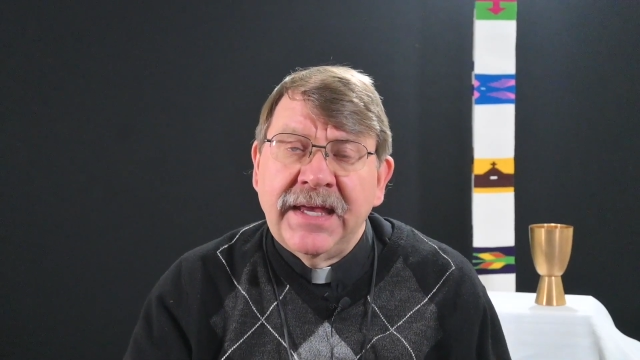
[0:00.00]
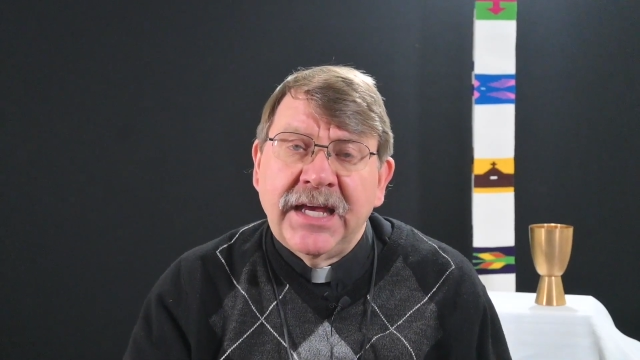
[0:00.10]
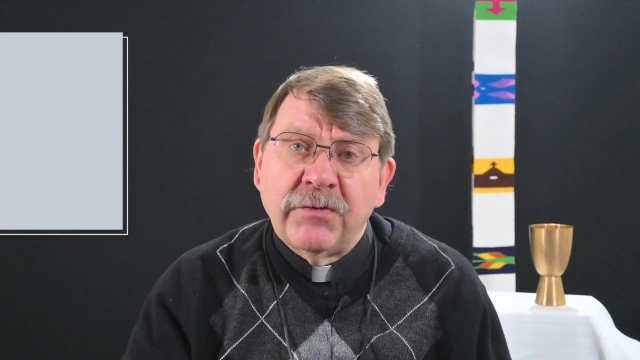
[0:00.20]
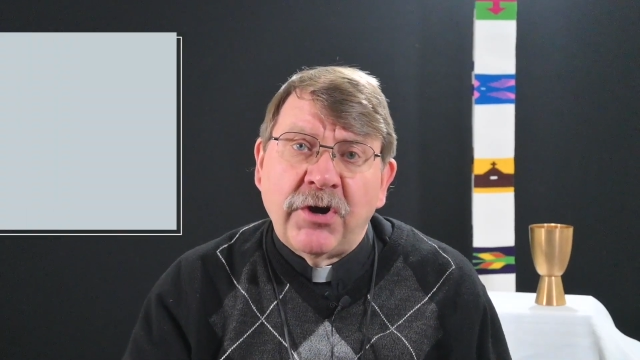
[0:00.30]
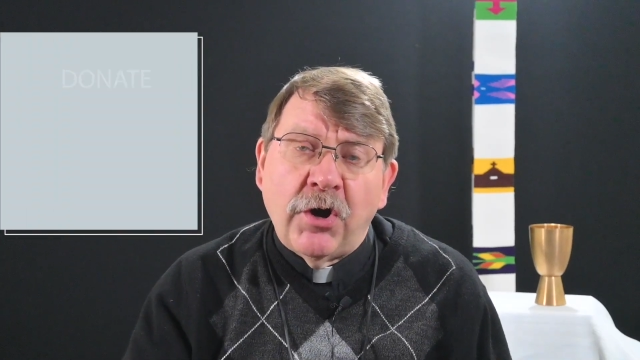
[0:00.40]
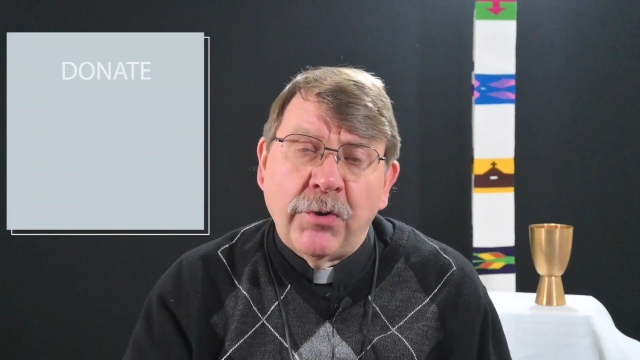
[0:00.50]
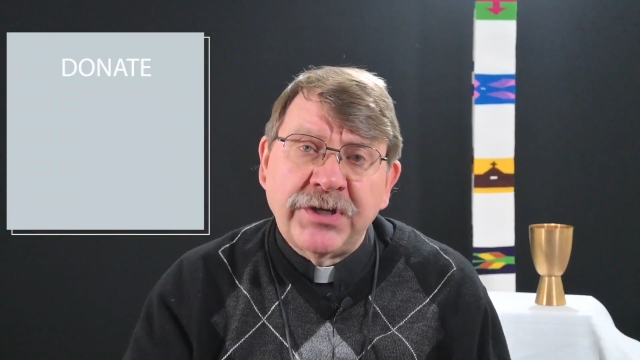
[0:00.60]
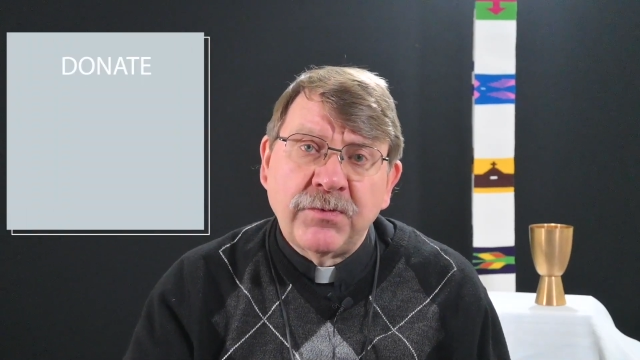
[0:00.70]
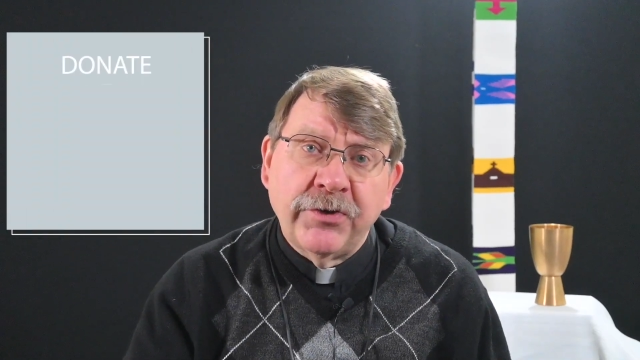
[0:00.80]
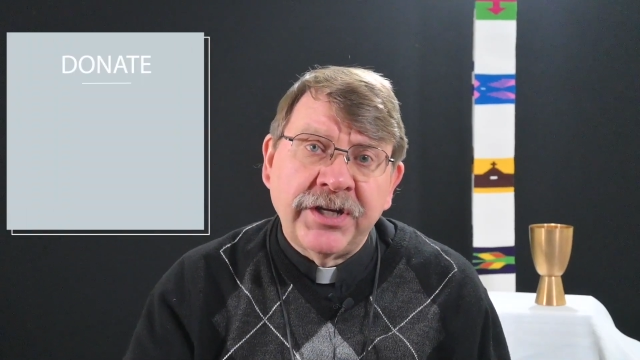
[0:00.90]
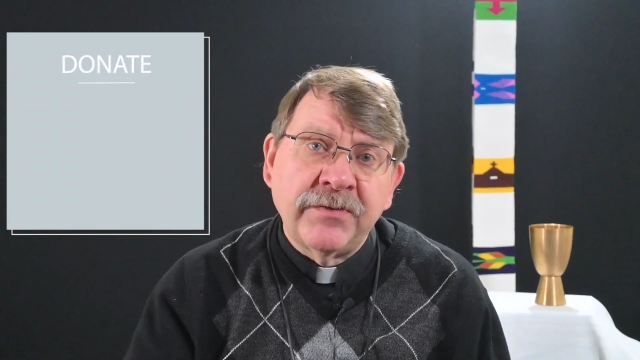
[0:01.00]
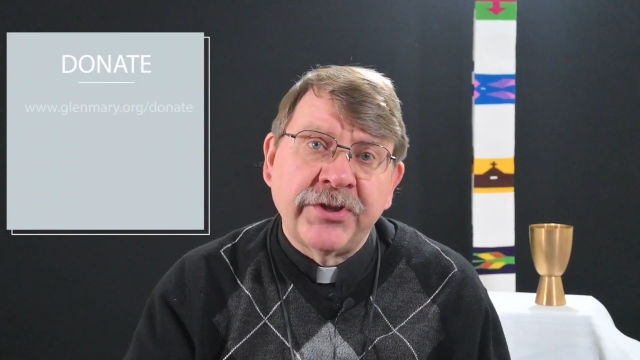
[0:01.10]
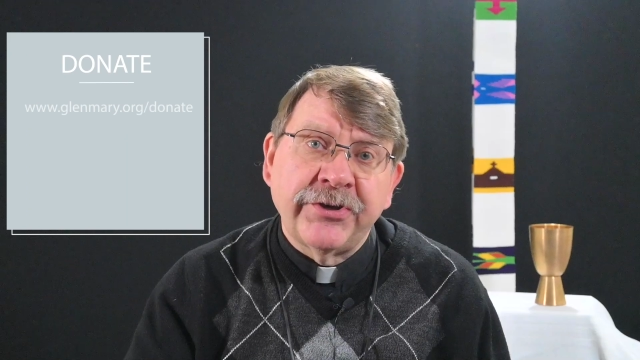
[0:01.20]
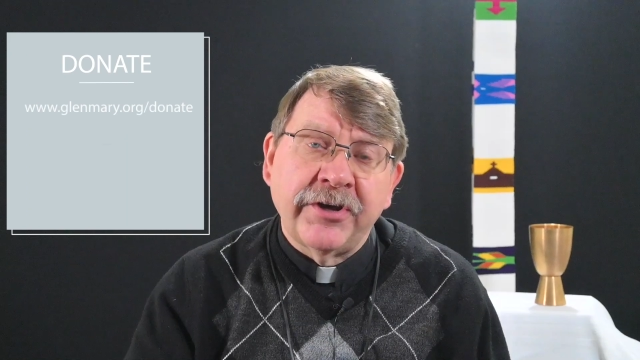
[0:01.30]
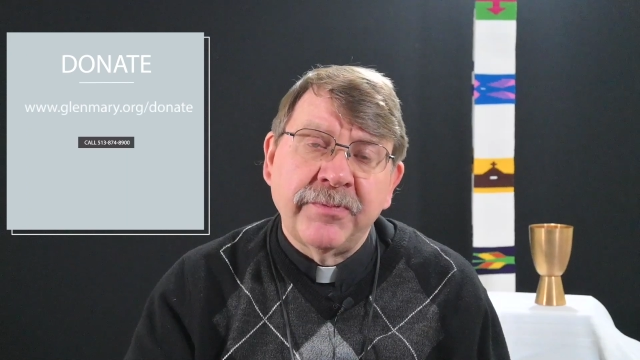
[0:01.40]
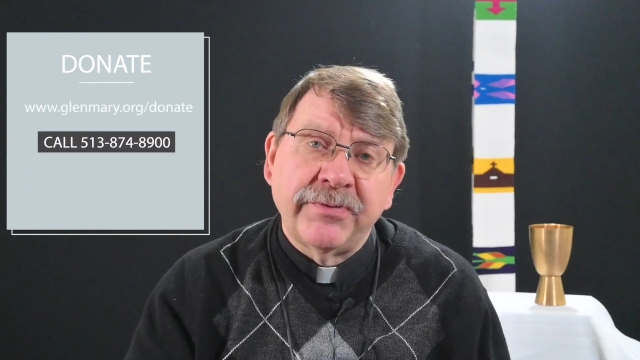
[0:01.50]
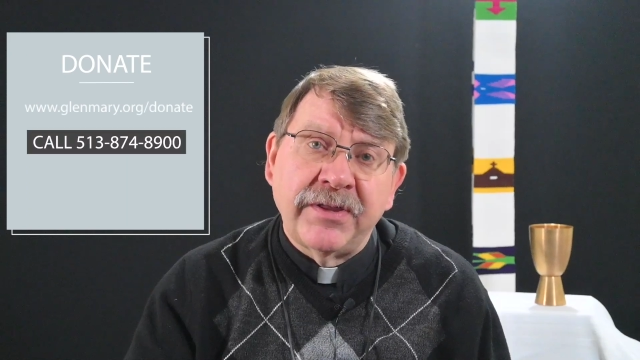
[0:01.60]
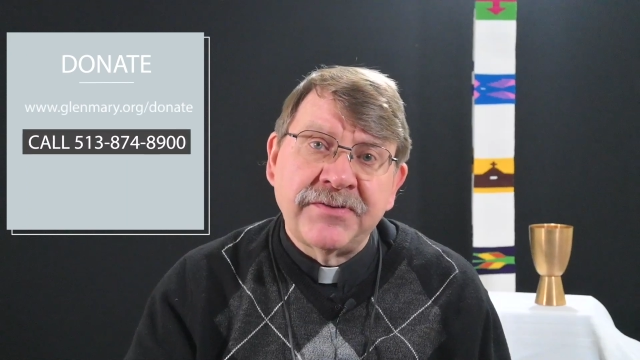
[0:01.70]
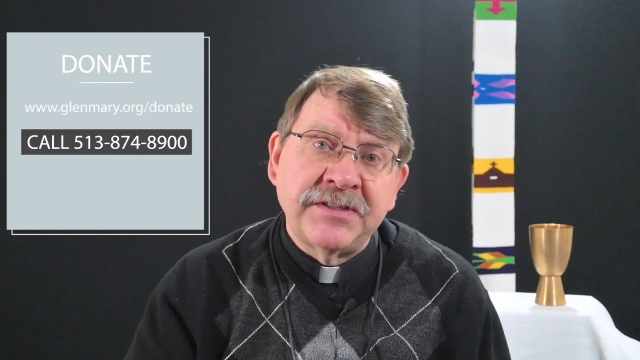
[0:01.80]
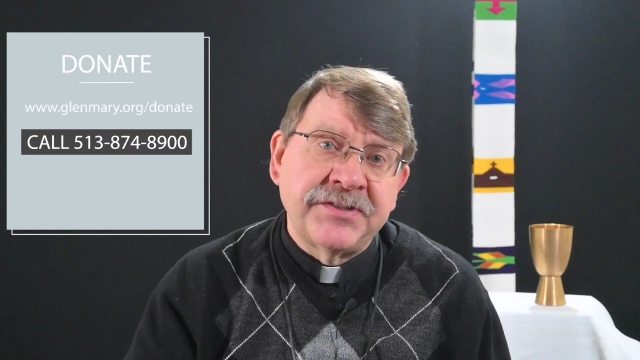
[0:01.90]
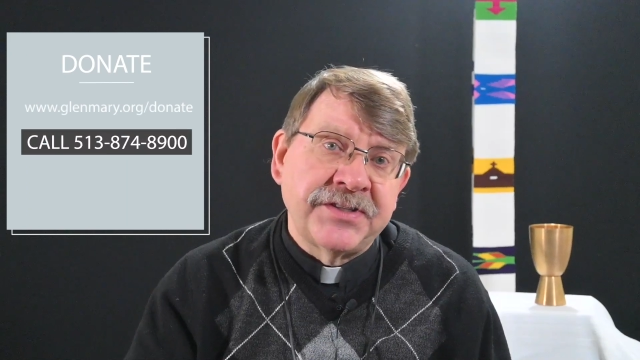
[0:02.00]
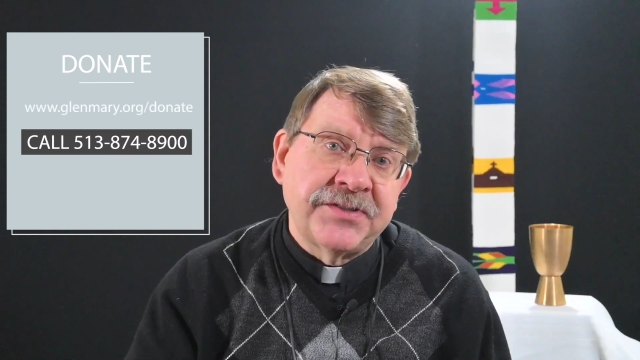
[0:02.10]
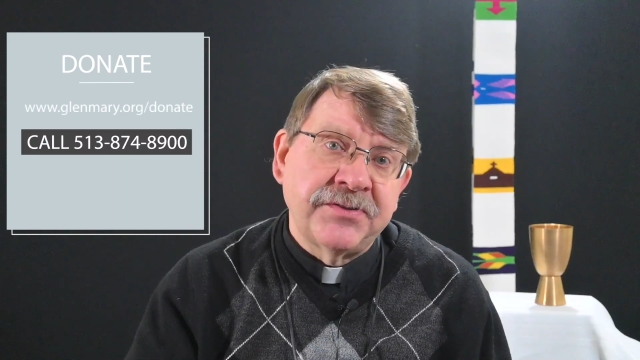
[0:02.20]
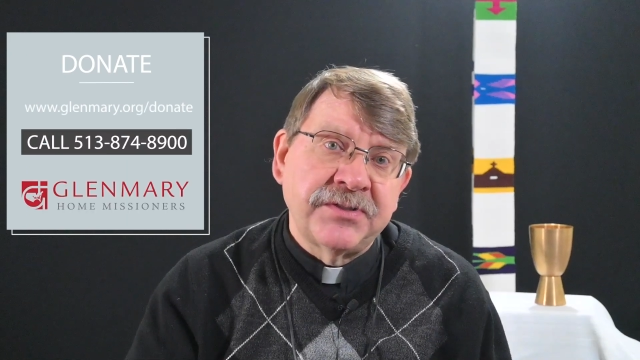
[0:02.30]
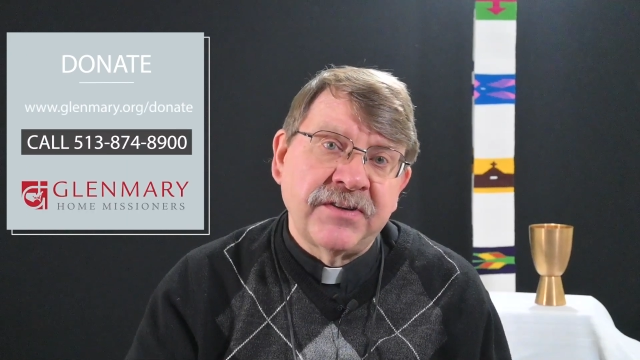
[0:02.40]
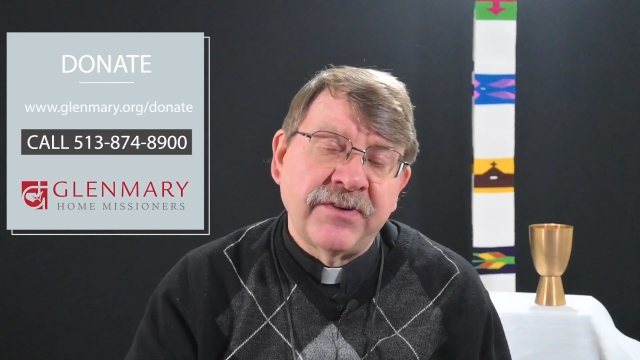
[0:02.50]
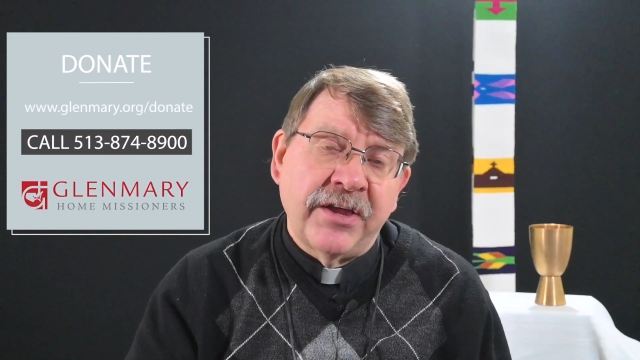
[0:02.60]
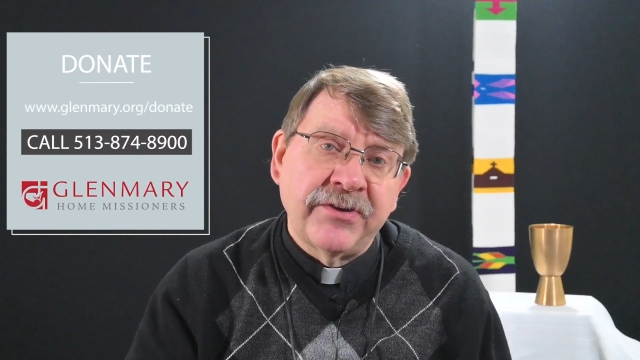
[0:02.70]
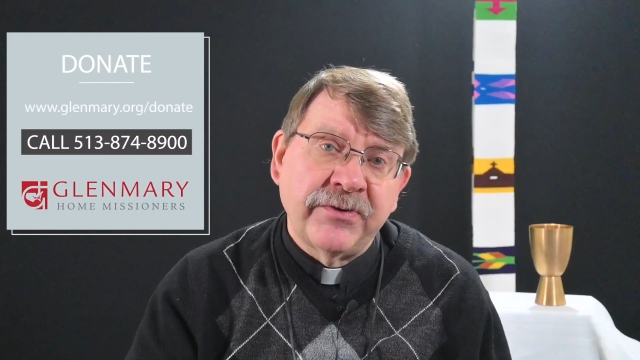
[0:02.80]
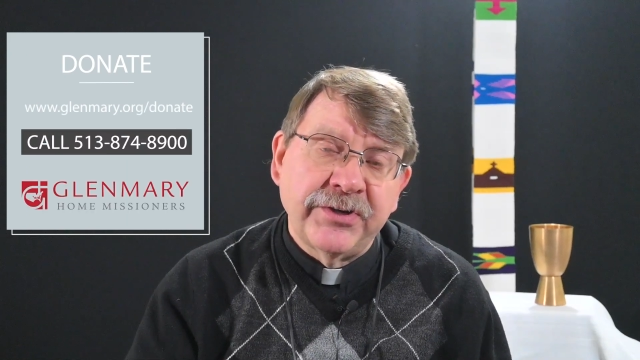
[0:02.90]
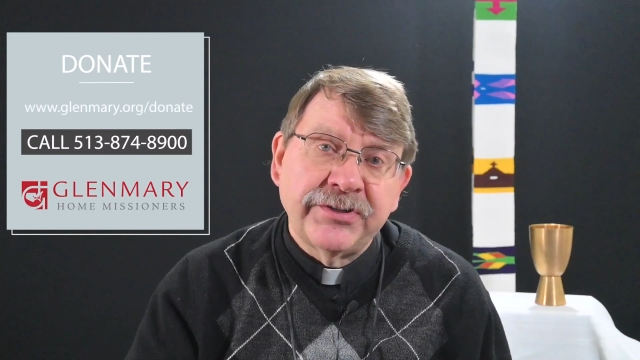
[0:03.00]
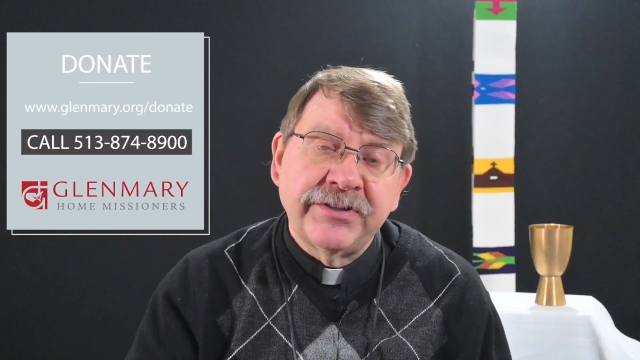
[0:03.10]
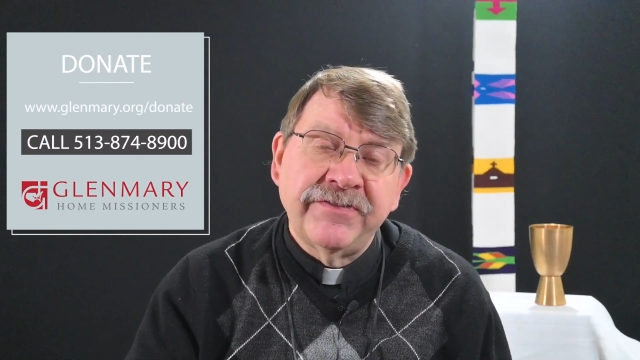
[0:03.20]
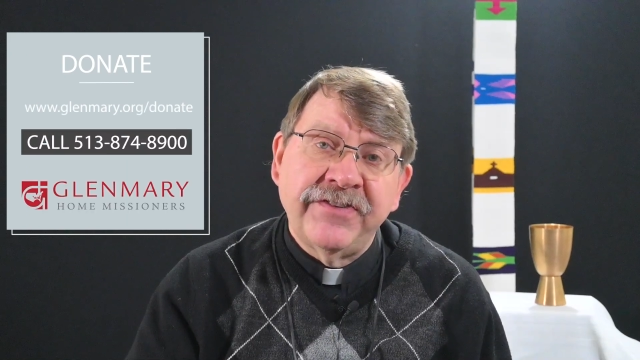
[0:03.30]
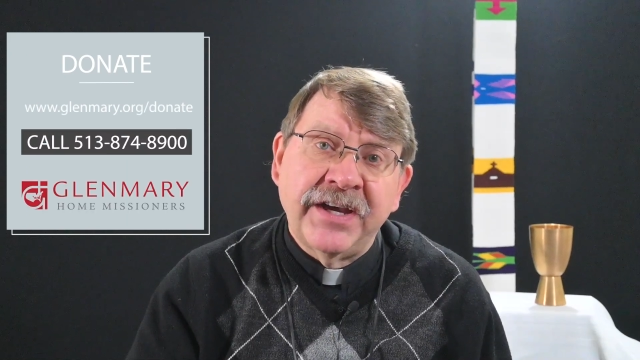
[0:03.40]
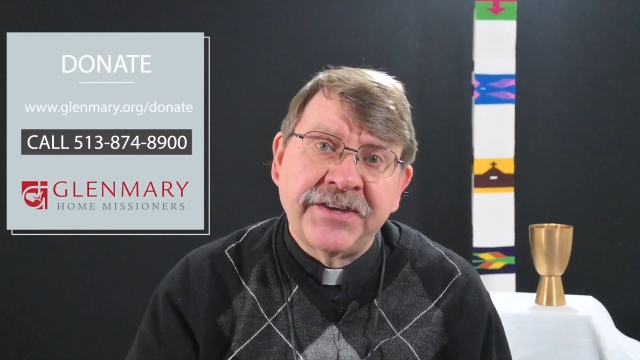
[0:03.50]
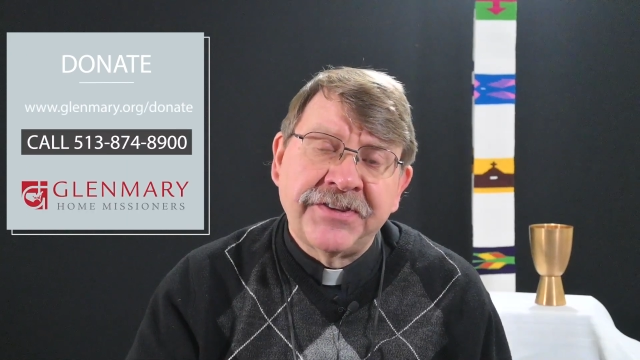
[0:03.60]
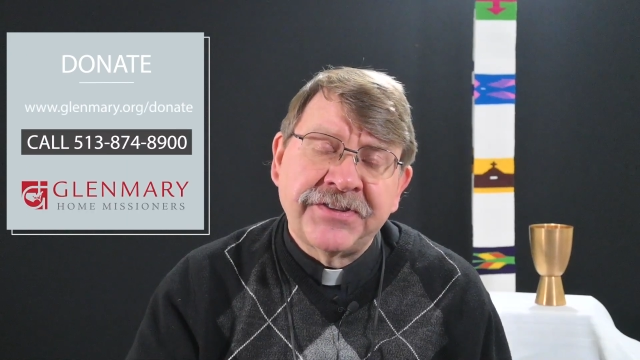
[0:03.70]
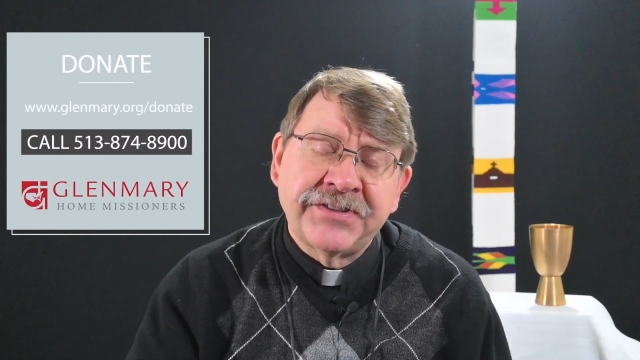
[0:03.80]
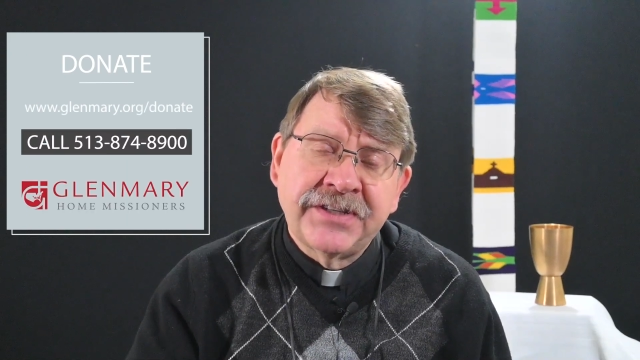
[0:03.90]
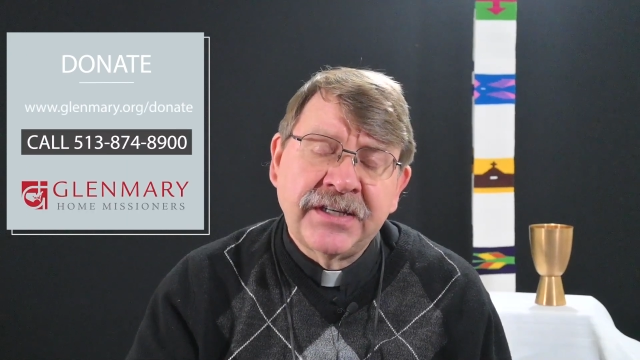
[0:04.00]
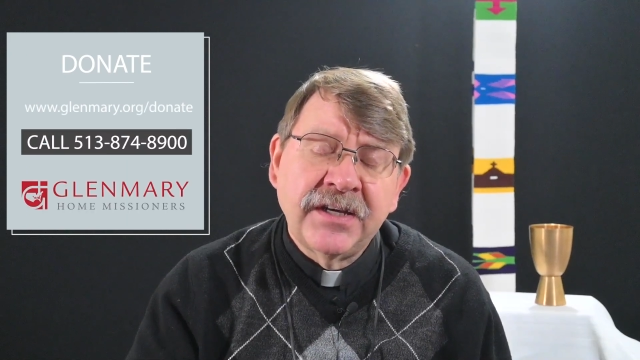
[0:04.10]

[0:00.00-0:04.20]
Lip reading: And we're always working with our other brothers and sisters of other Christian faiths.